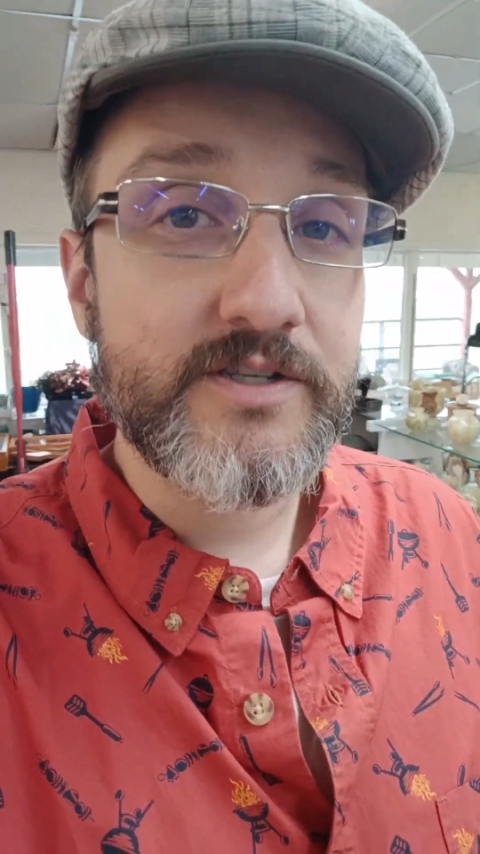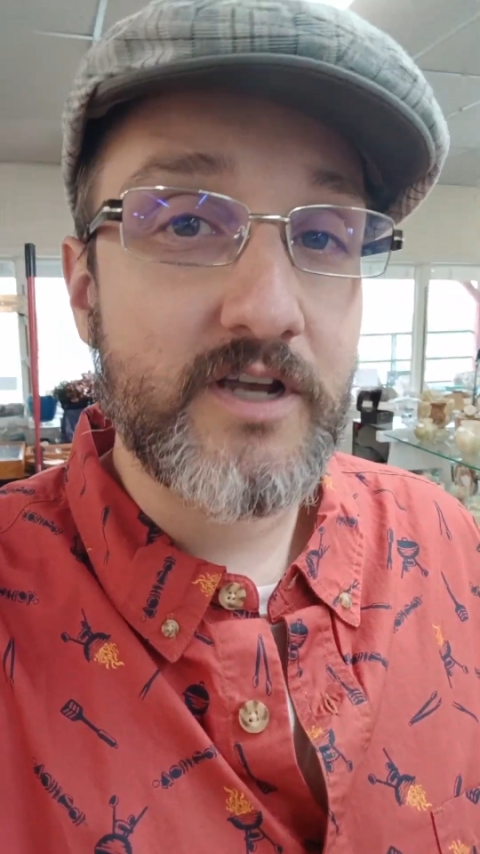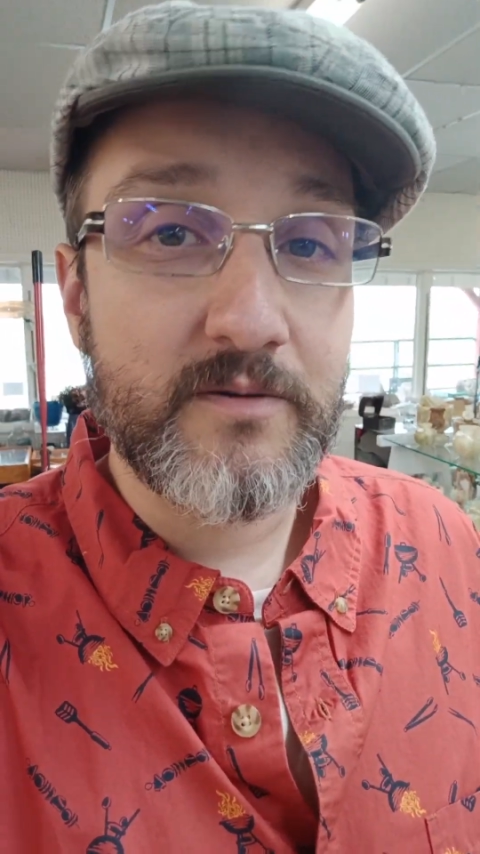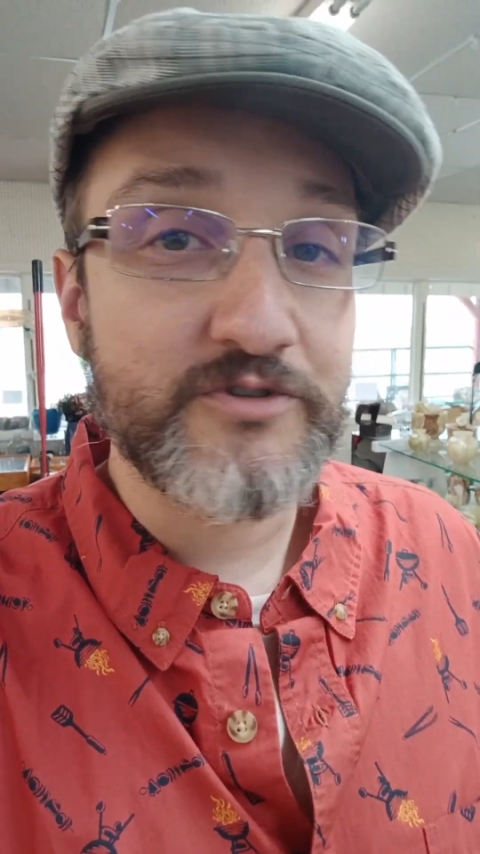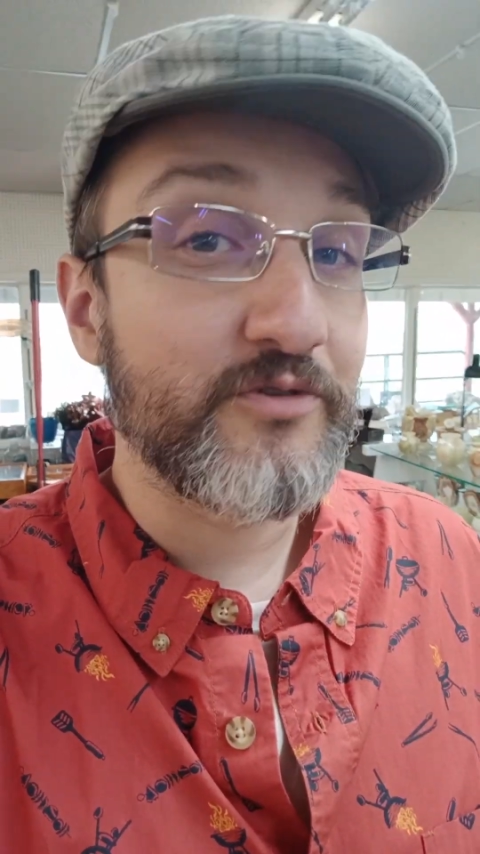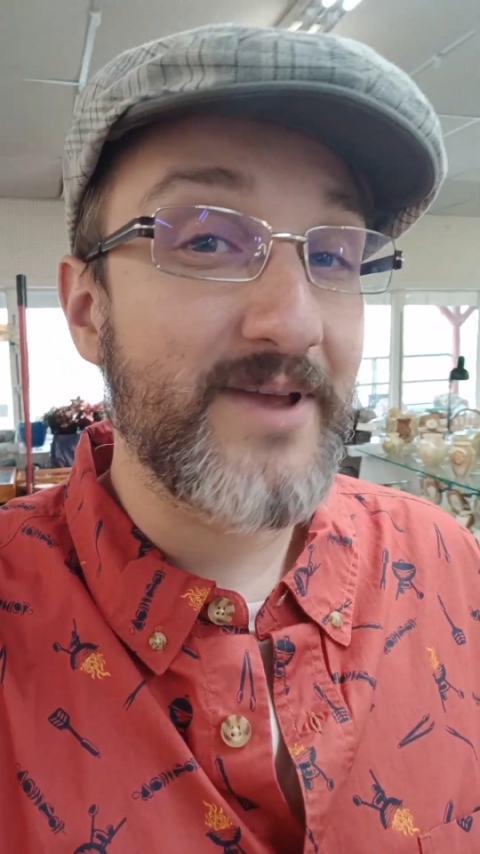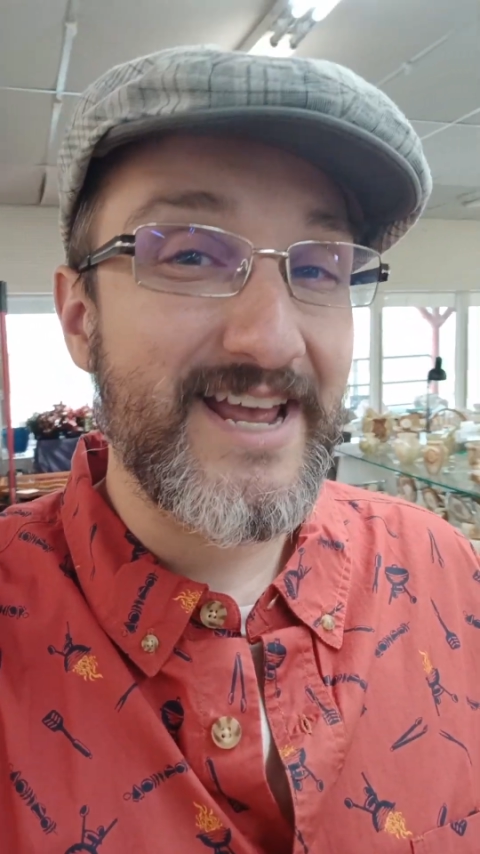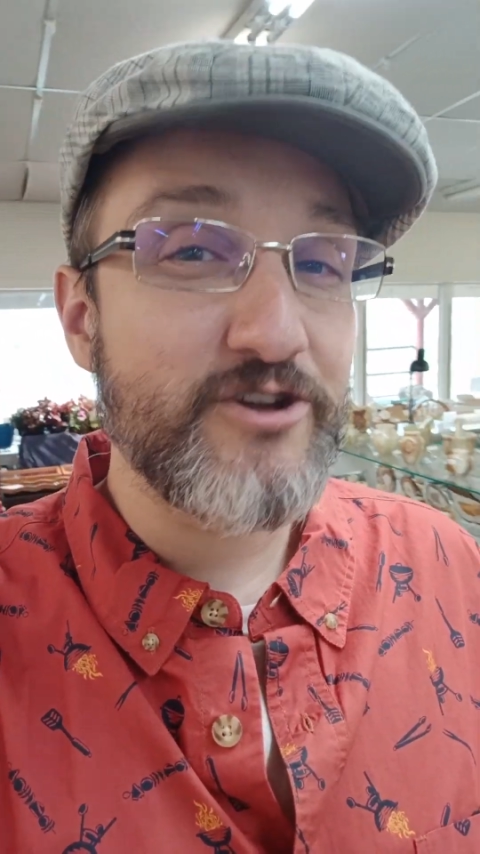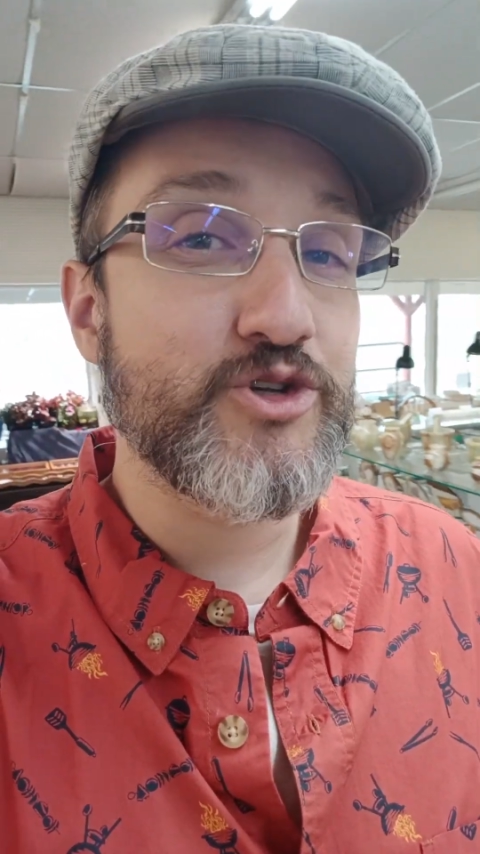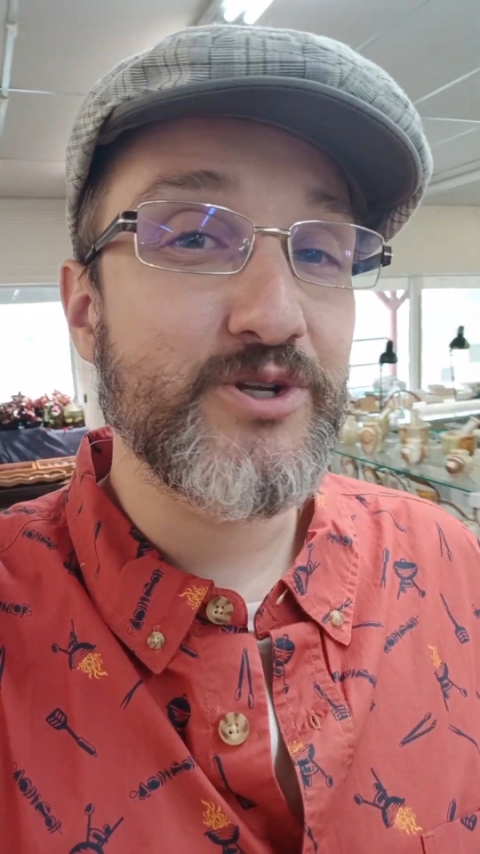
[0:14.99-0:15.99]
comes from
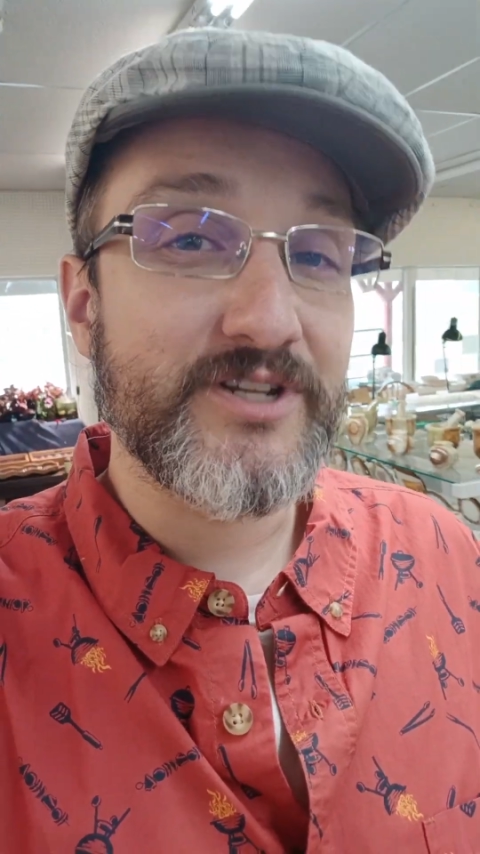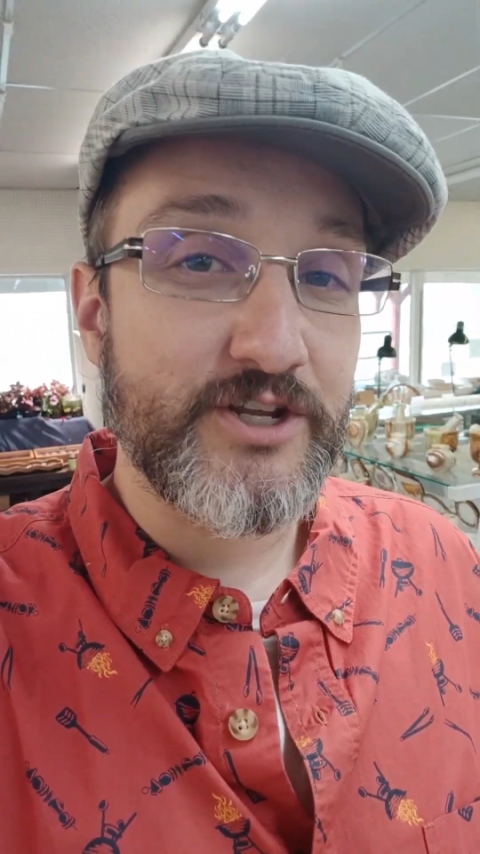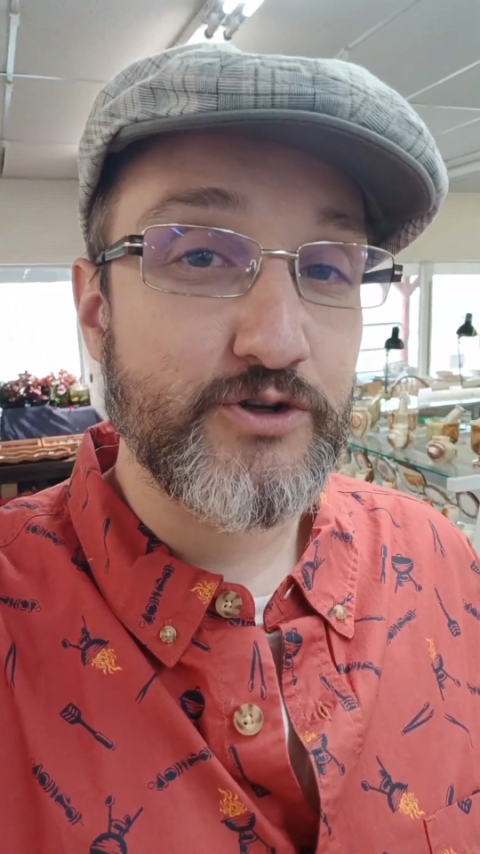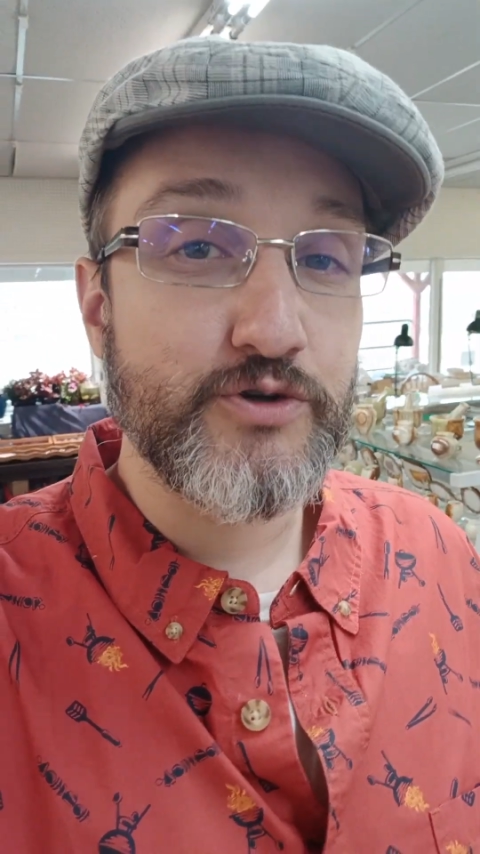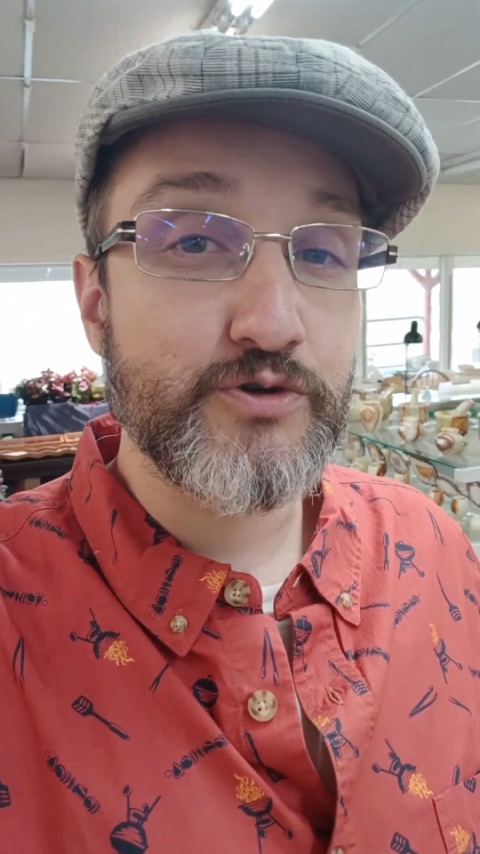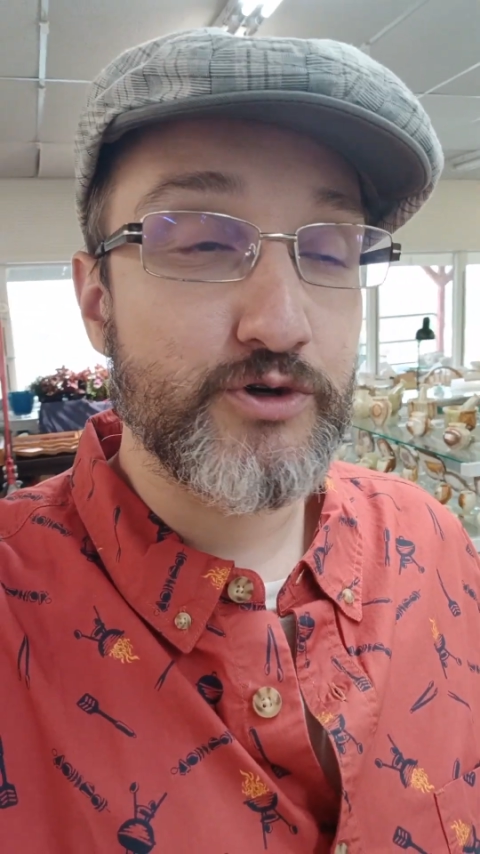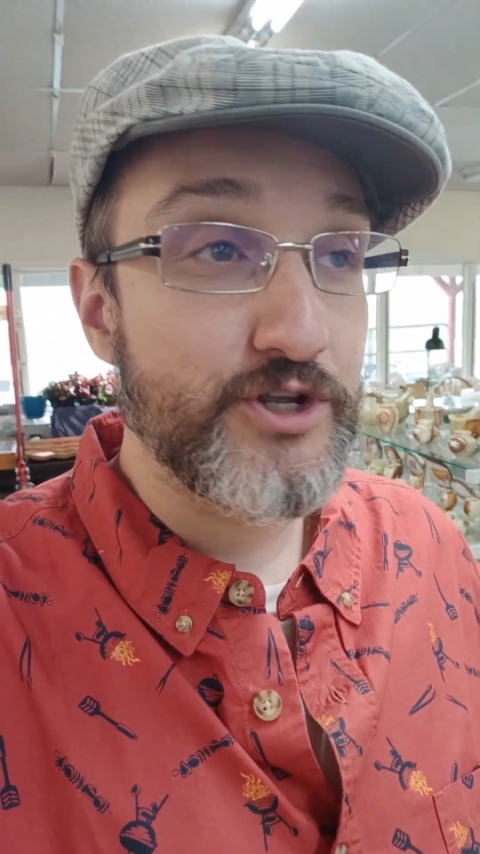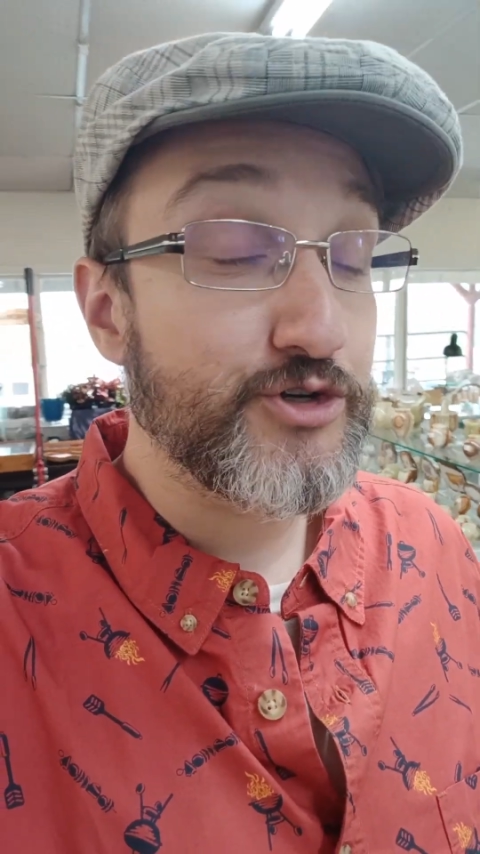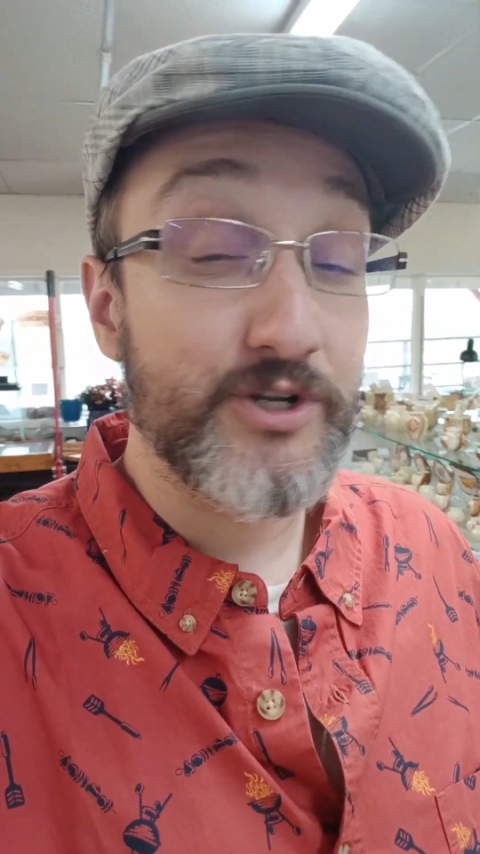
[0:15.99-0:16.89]
ancient Hindu tradition.